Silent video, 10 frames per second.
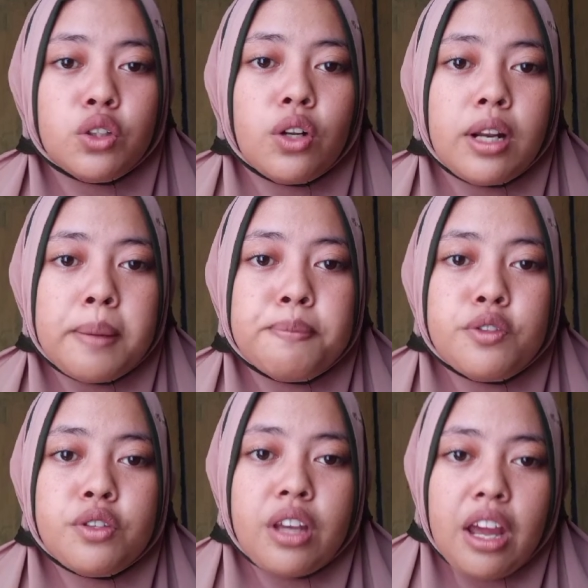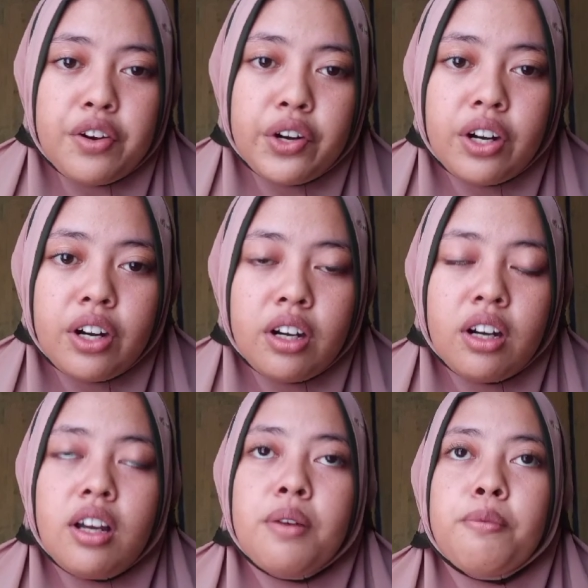two lips together.
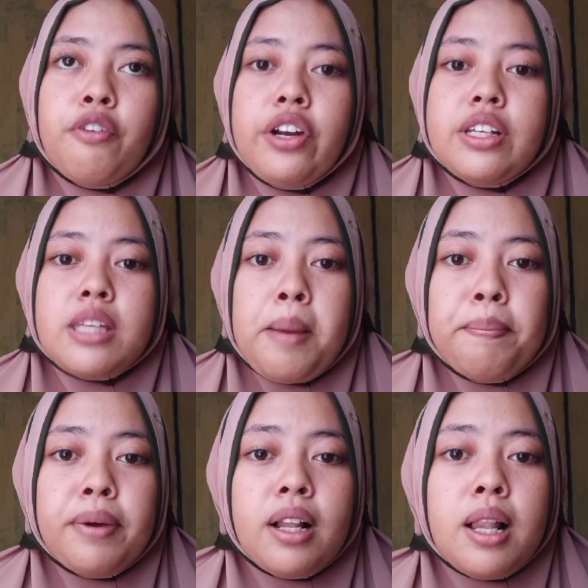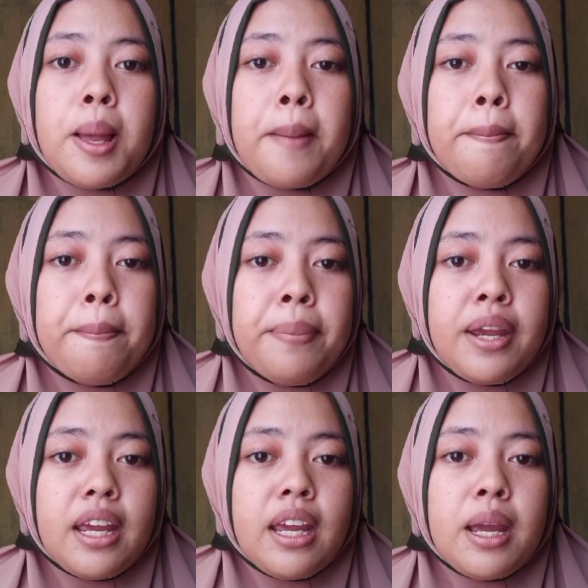For example, P,
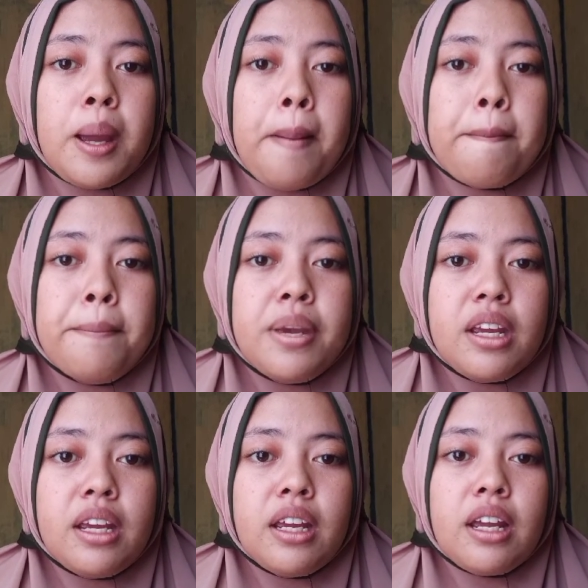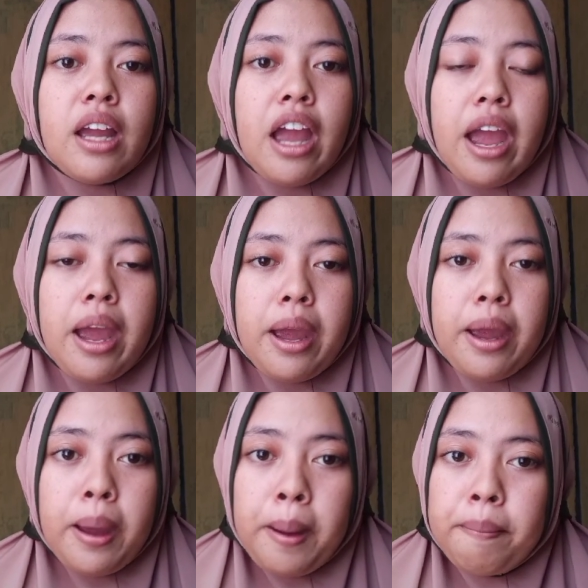B,
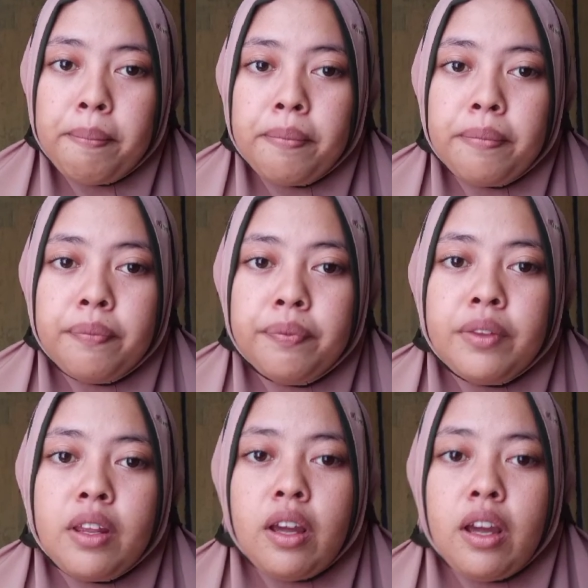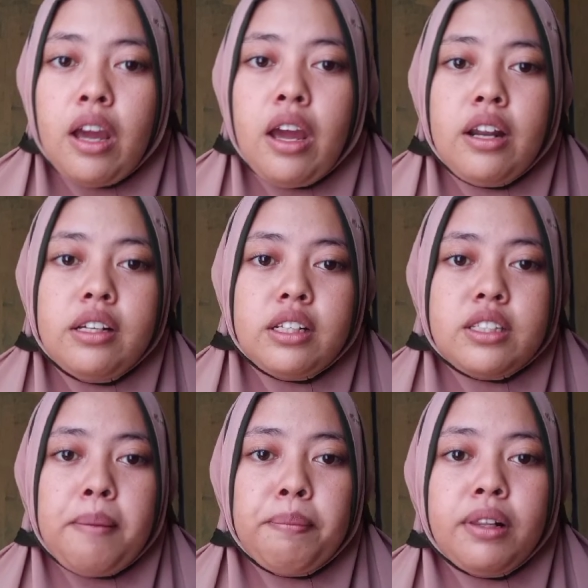M. And the
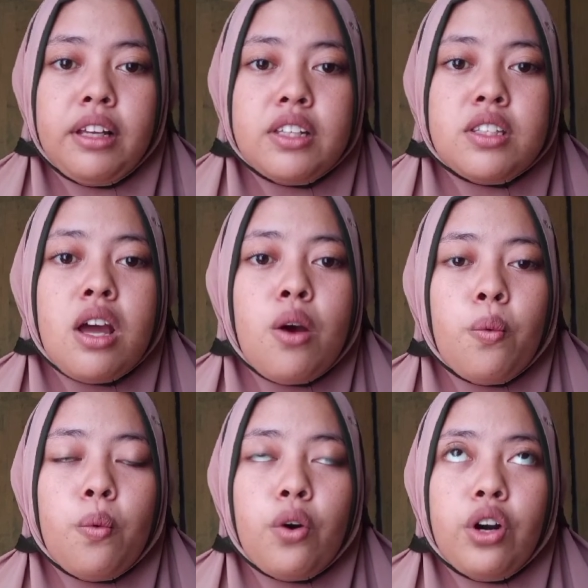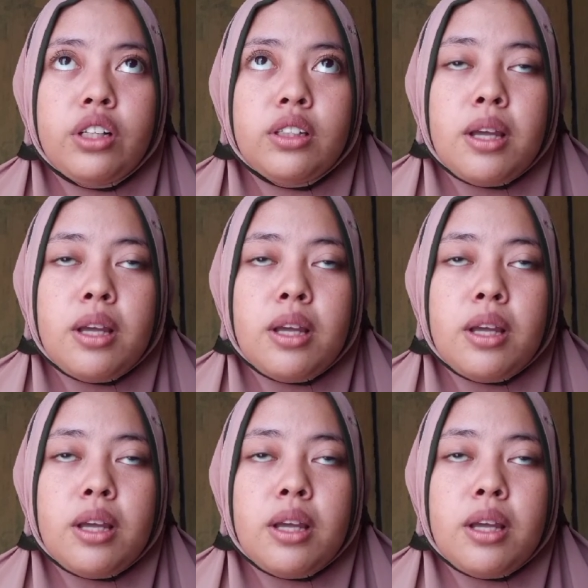example is word